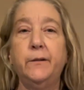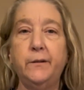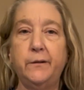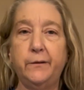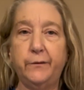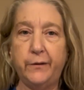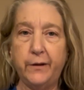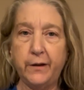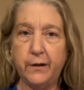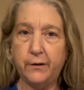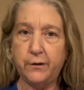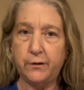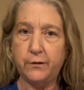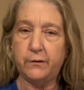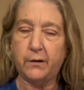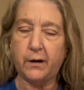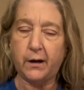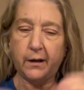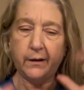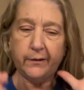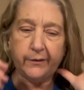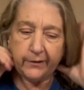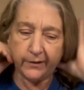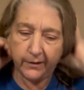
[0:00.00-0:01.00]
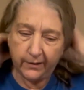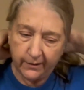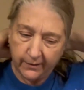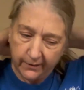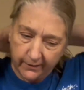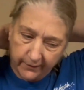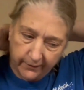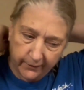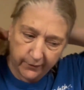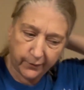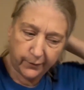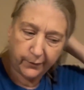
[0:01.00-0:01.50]
Fingers crossed,
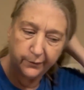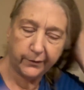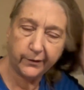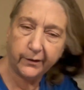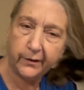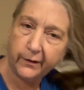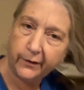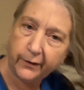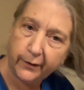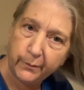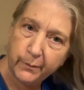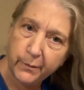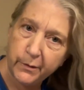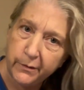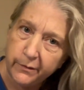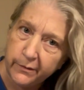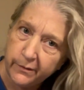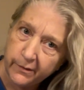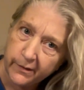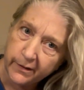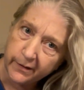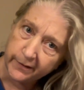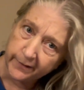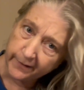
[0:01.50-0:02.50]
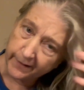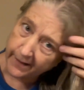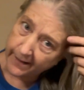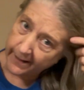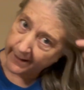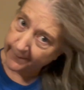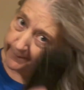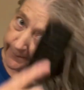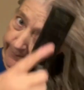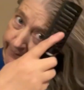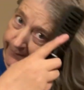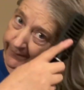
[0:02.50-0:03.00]
this goes a little smoother this
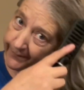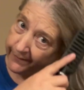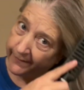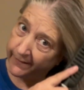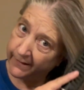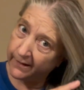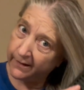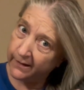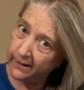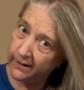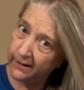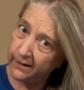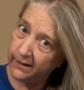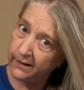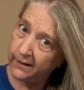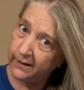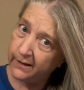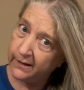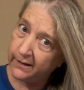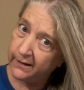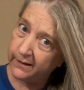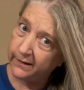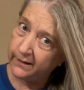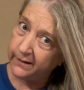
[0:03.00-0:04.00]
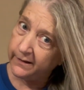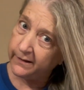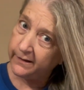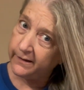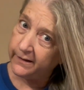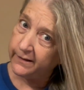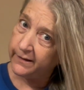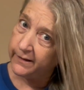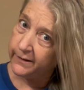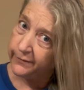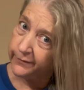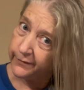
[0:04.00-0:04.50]
time. Look at the
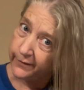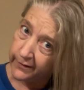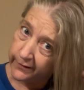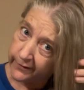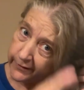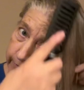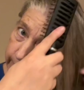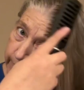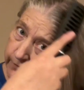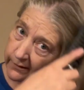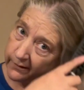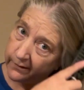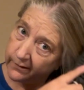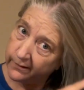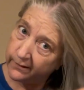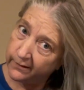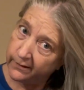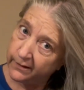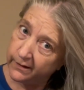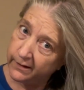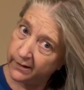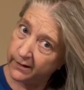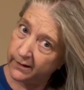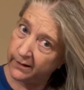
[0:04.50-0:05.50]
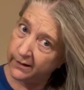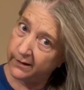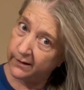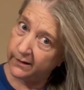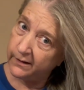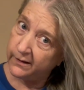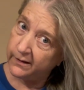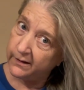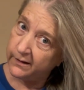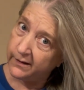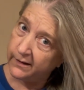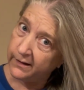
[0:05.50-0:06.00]
difference
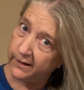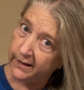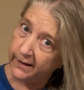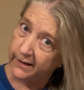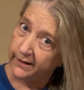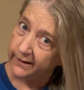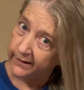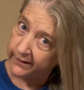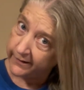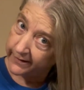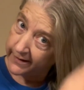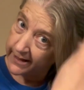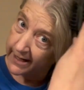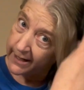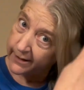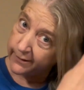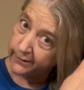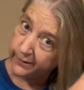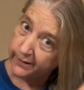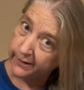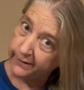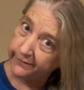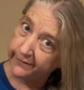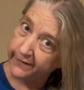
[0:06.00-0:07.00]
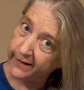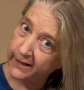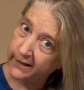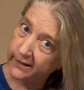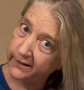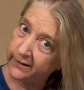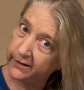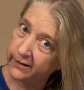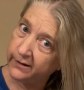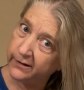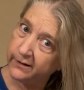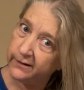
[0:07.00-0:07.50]
in the snaggle
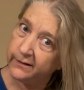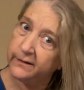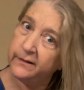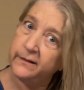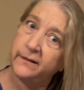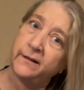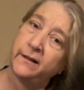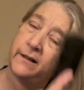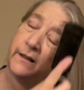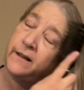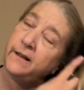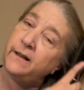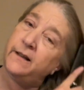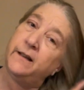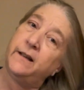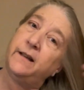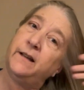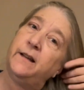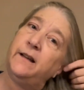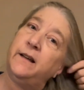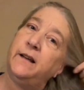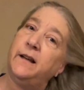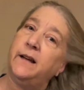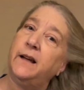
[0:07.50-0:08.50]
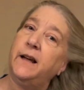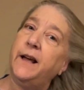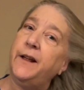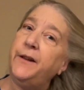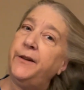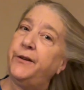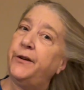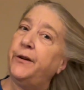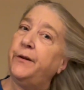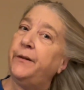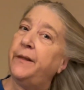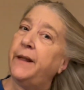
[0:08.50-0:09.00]
effect.
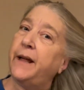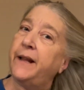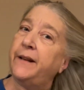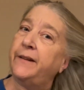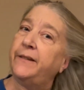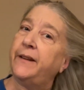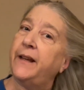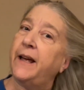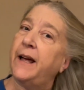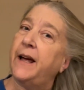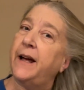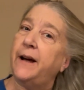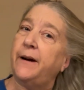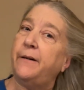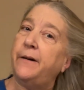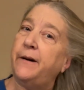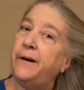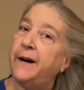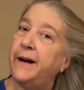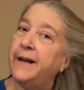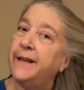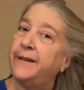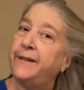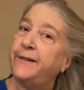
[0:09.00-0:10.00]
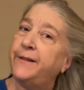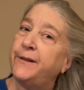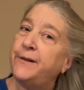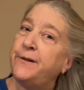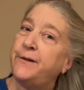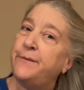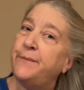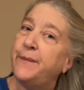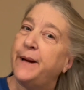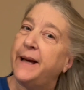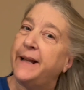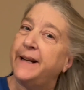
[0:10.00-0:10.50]
And so that's how I
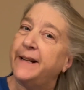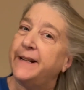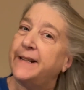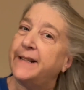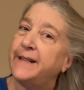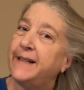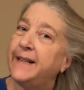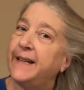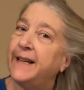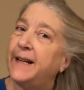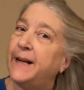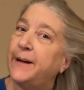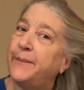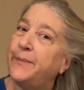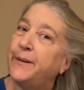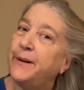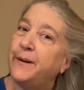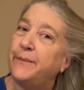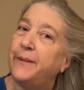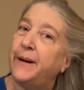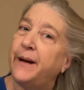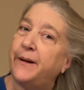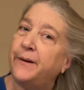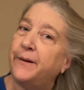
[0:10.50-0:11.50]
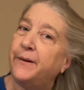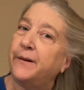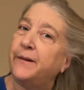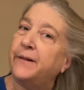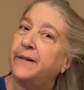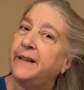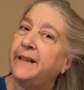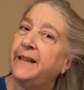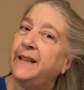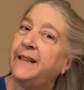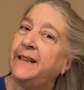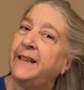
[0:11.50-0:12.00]
still manage to get up and about
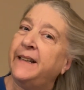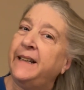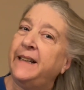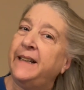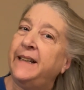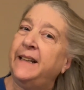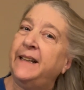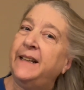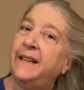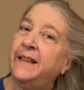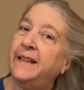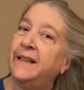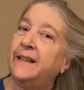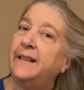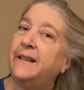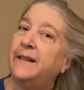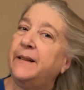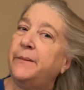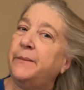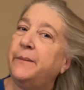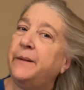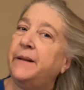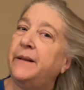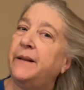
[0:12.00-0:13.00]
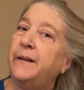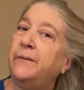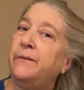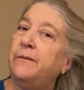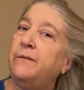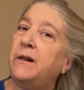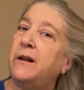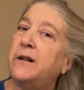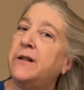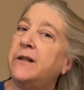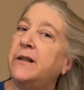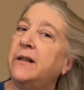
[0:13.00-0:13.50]
early. I'm
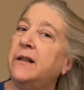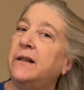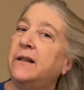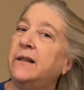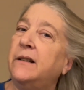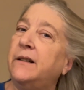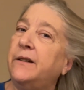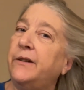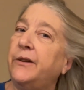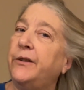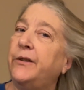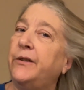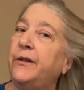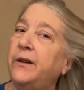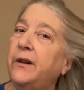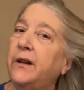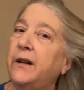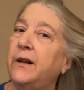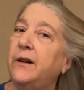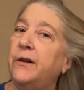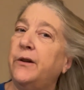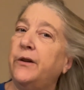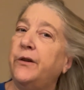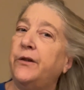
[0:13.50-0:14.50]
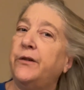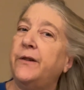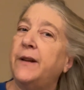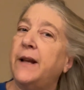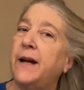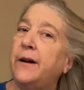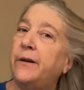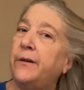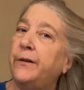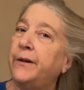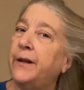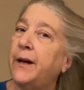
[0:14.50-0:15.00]
rushing a little so you can hear the
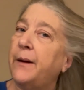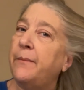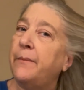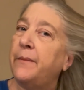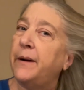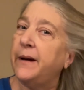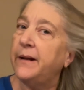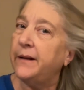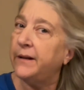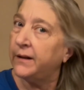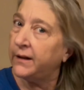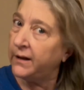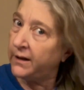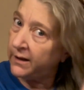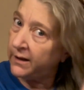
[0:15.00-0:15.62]
snaggles. I might,